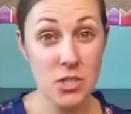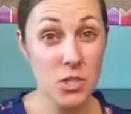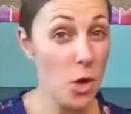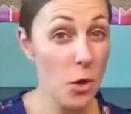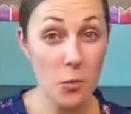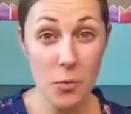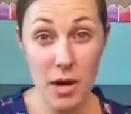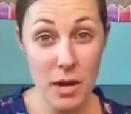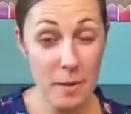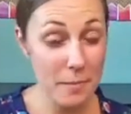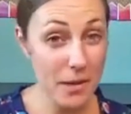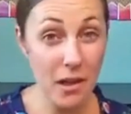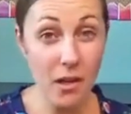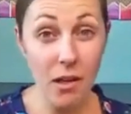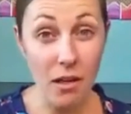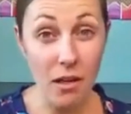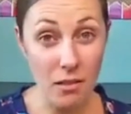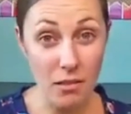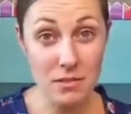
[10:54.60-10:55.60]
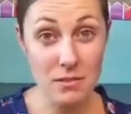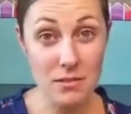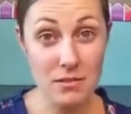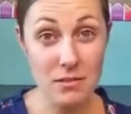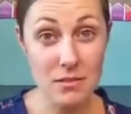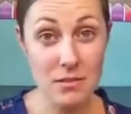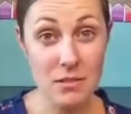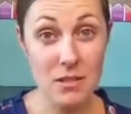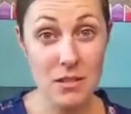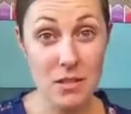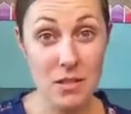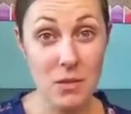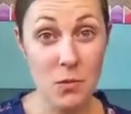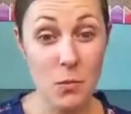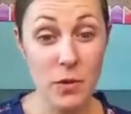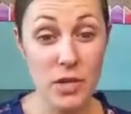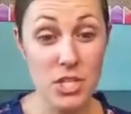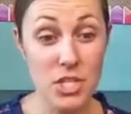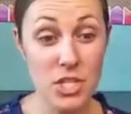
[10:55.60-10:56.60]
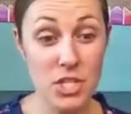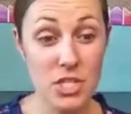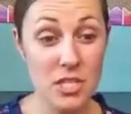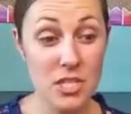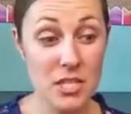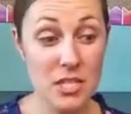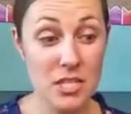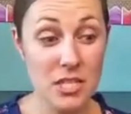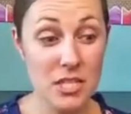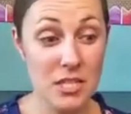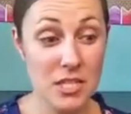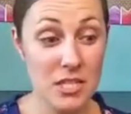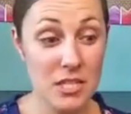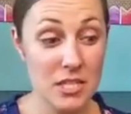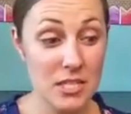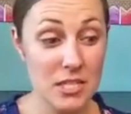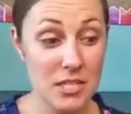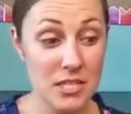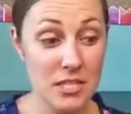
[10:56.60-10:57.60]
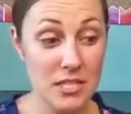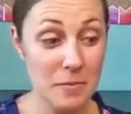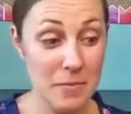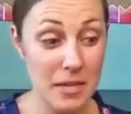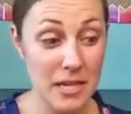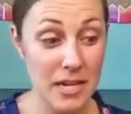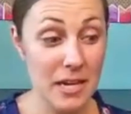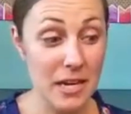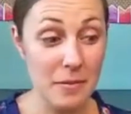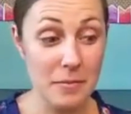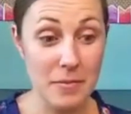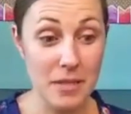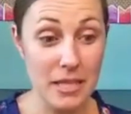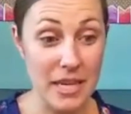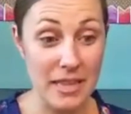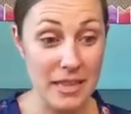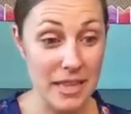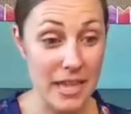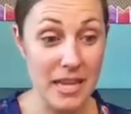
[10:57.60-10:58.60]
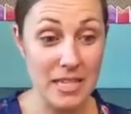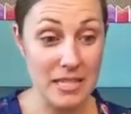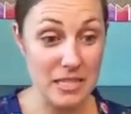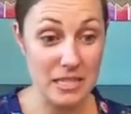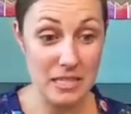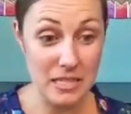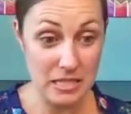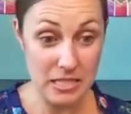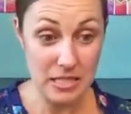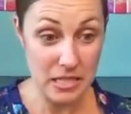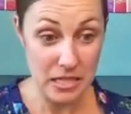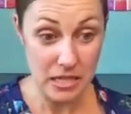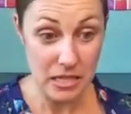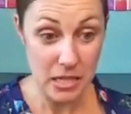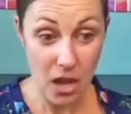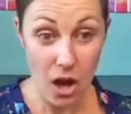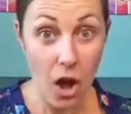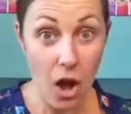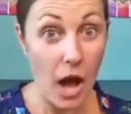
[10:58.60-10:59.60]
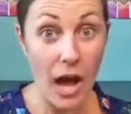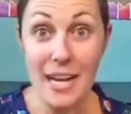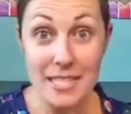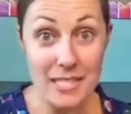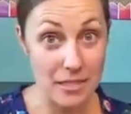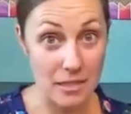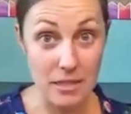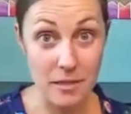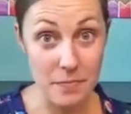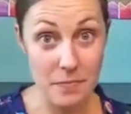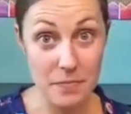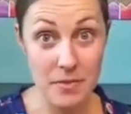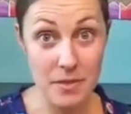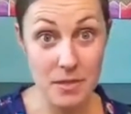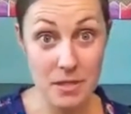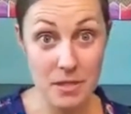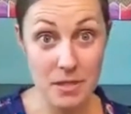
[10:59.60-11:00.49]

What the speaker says: No prep at all, which to me, I'm like, that's awesome,